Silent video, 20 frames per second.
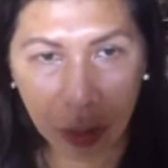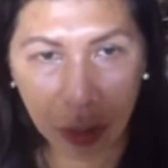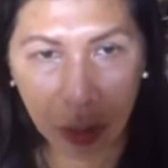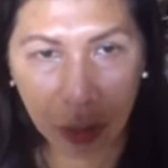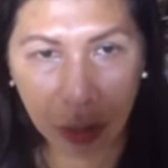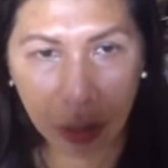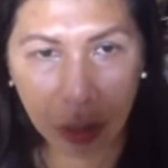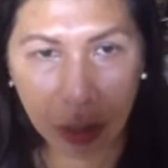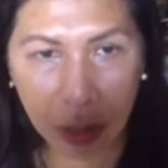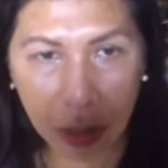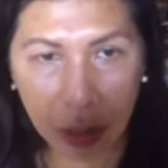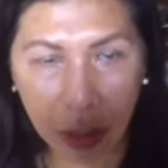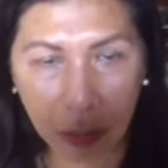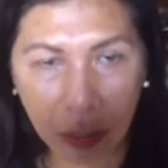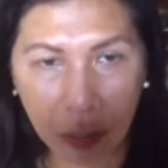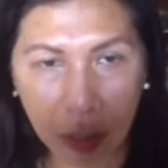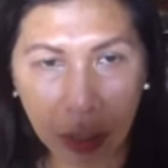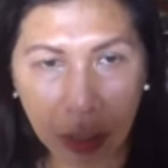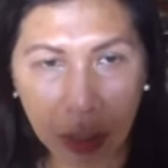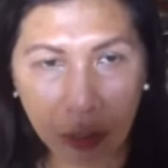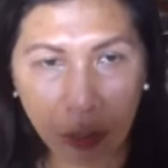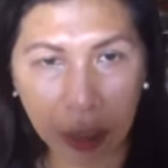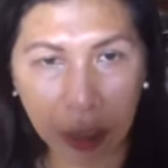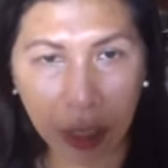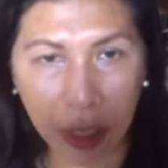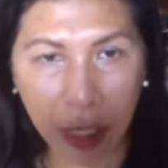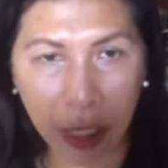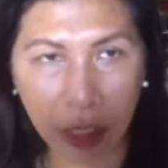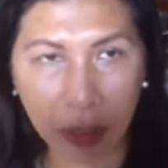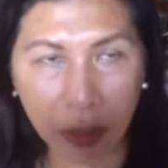because um, it's been
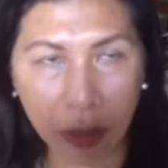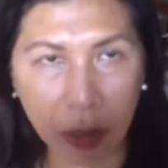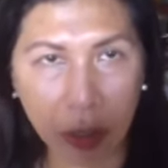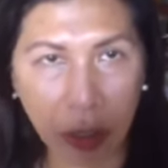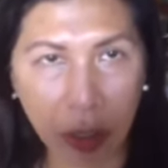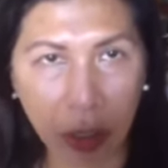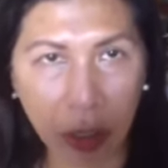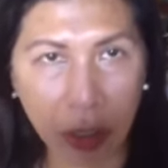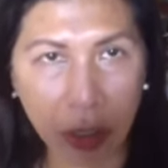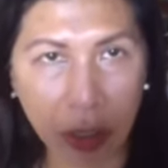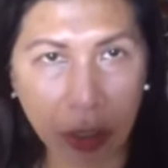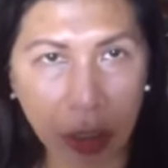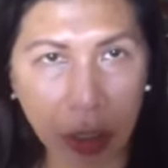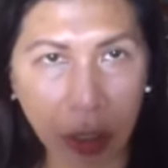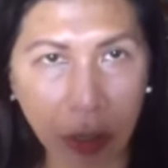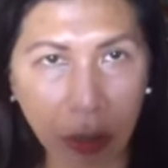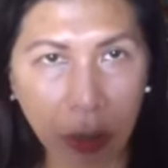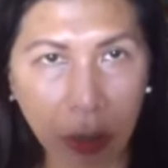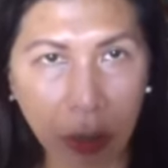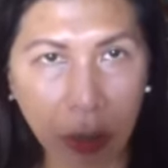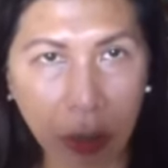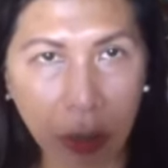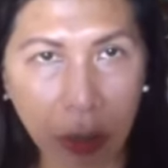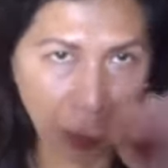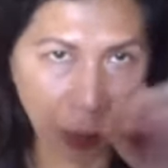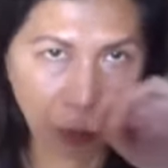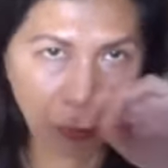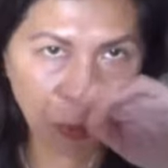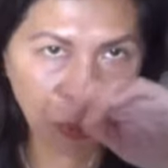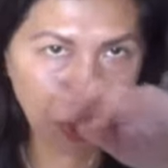an extra long show. He came
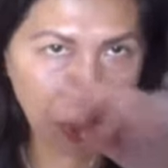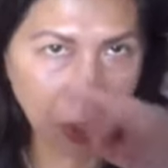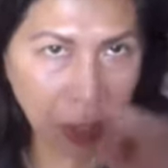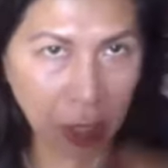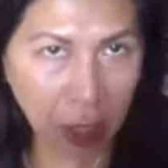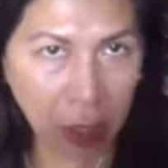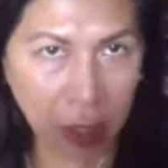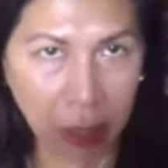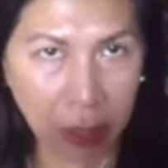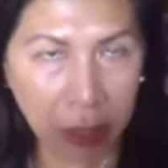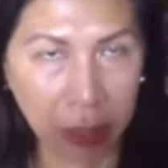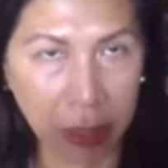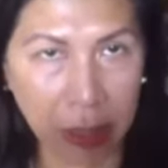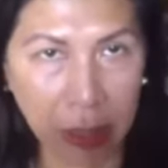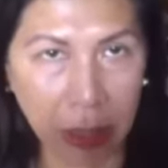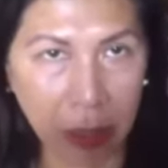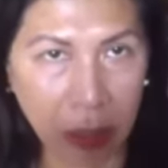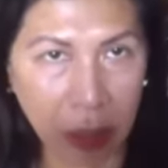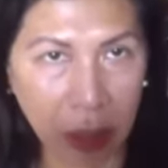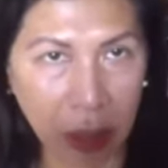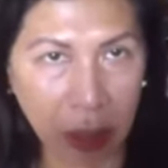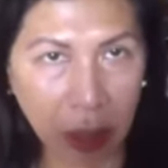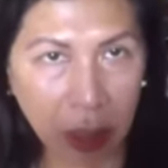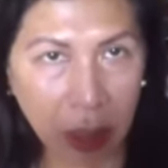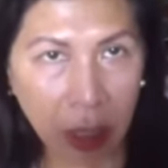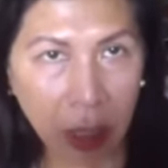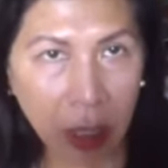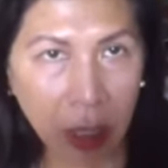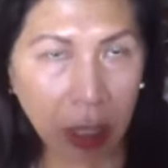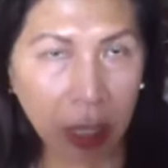on for a second at least,
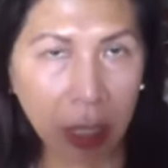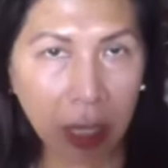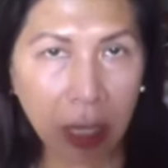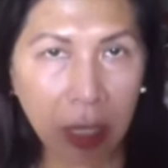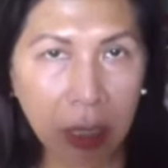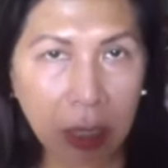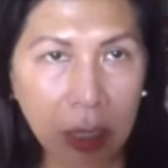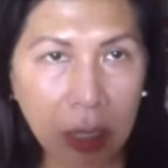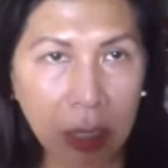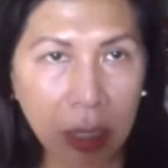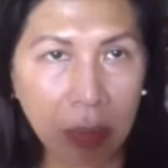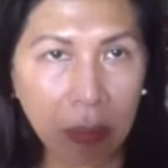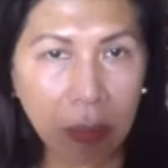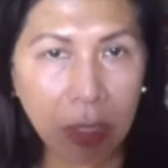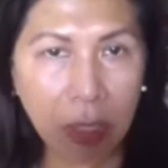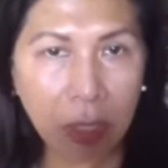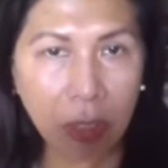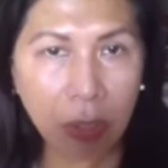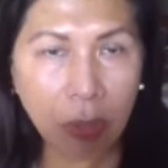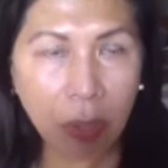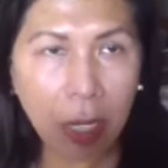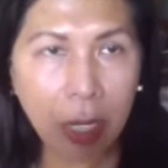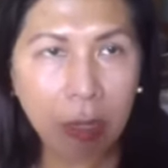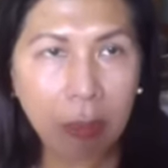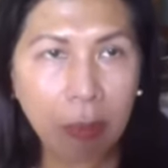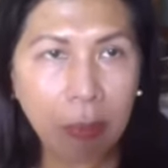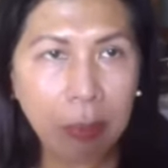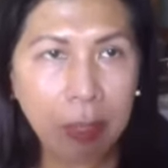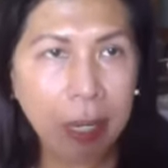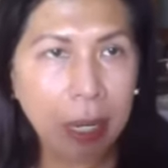and um, he
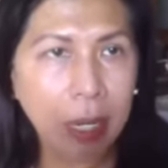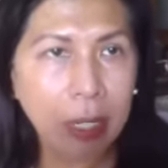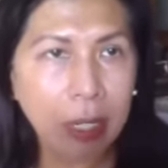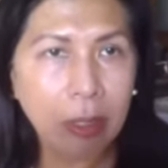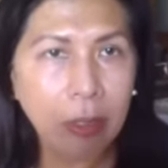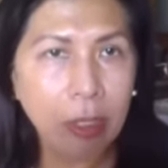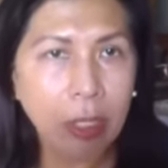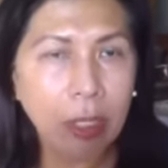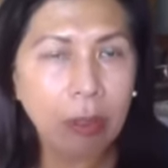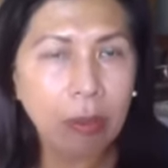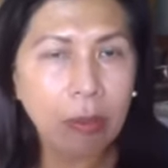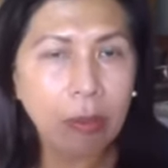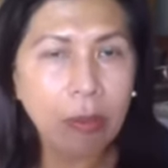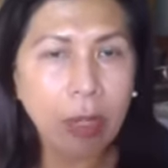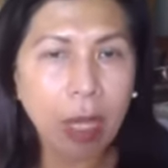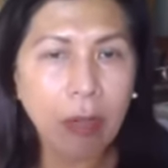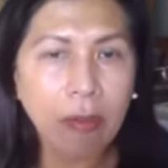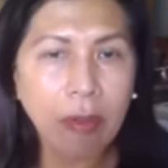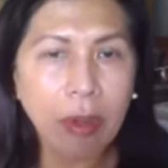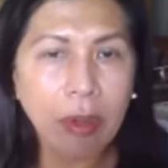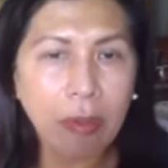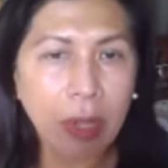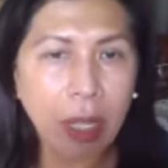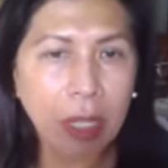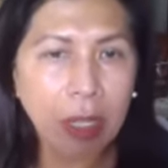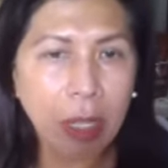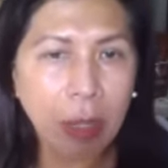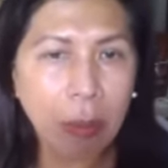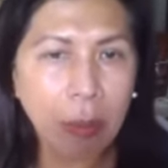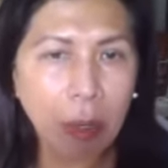tried, but I don't know. I've never
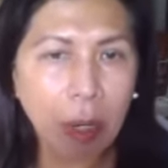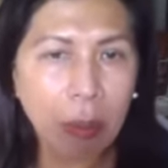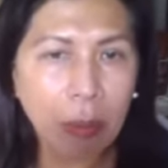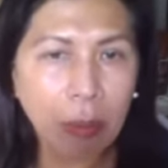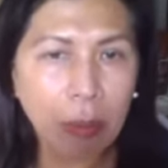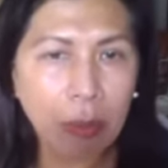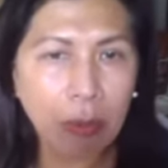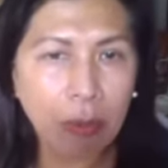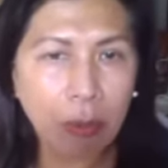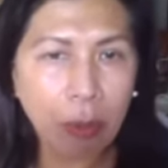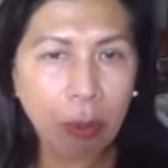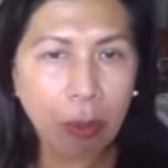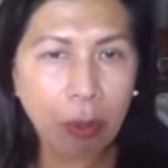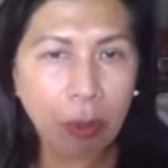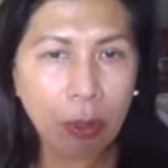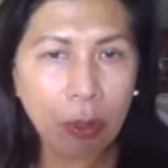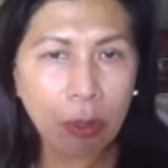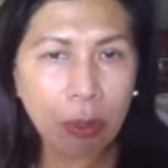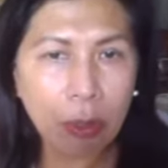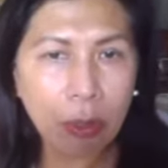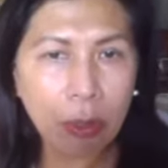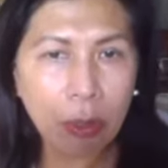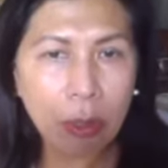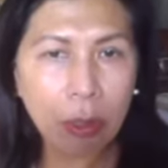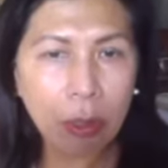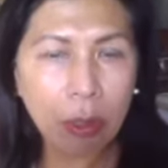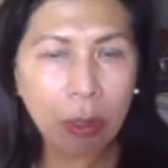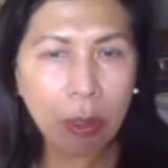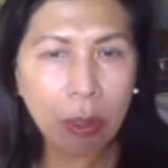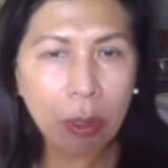had that problem before.
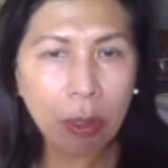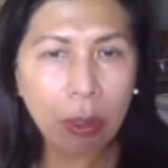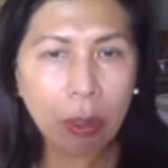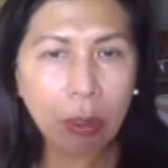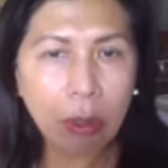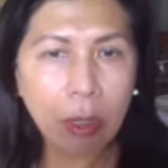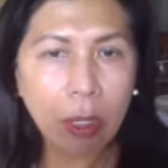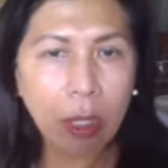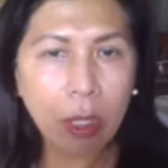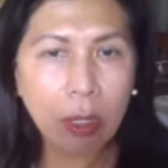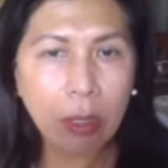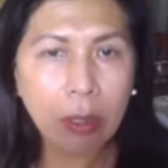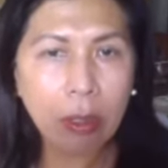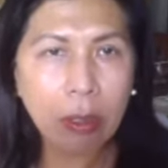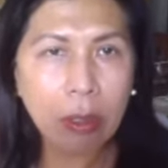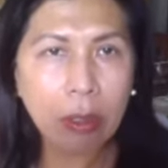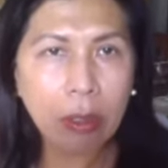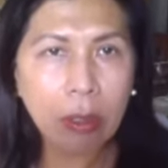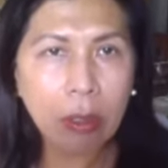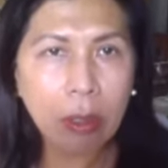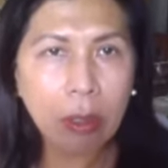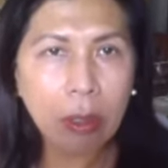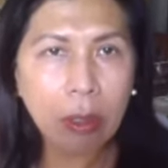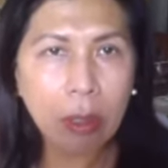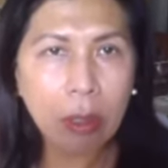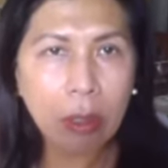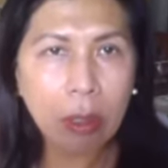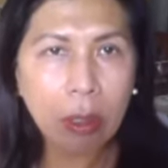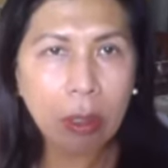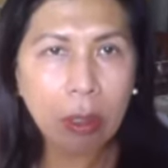Okay.
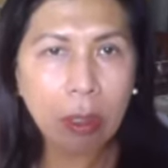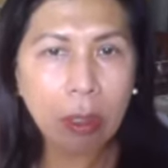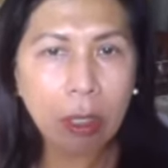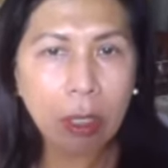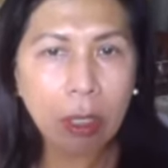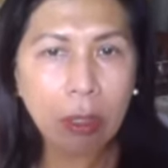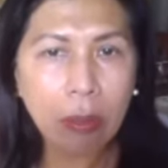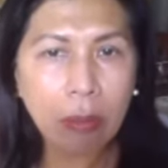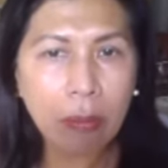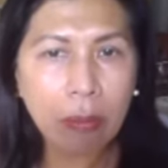All right.